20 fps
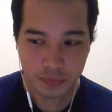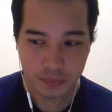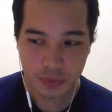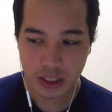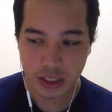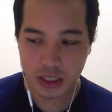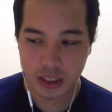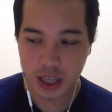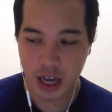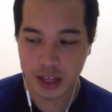
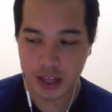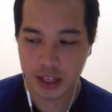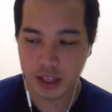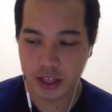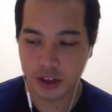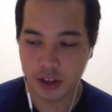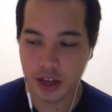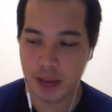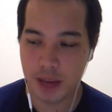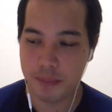I think they'll
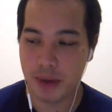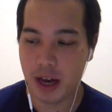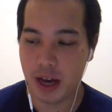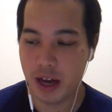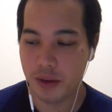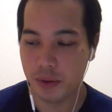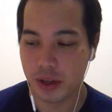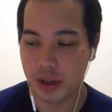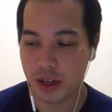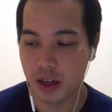get by
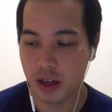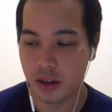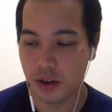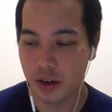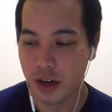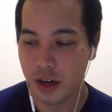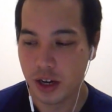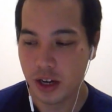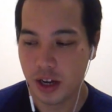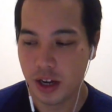with other
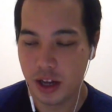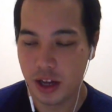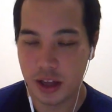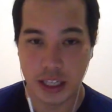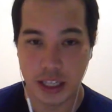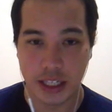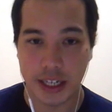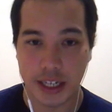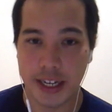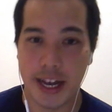
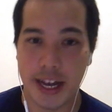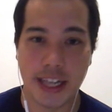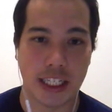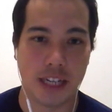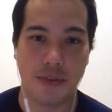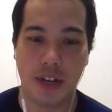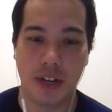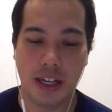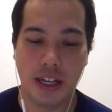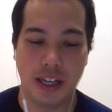things like
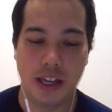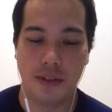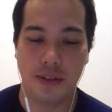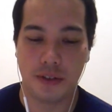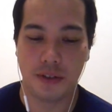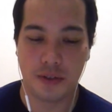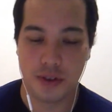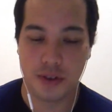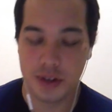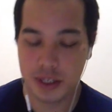Excavated Evil,
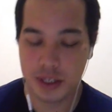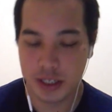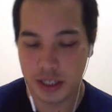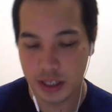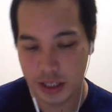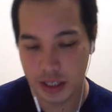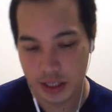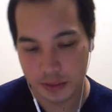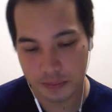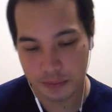for
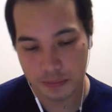instance.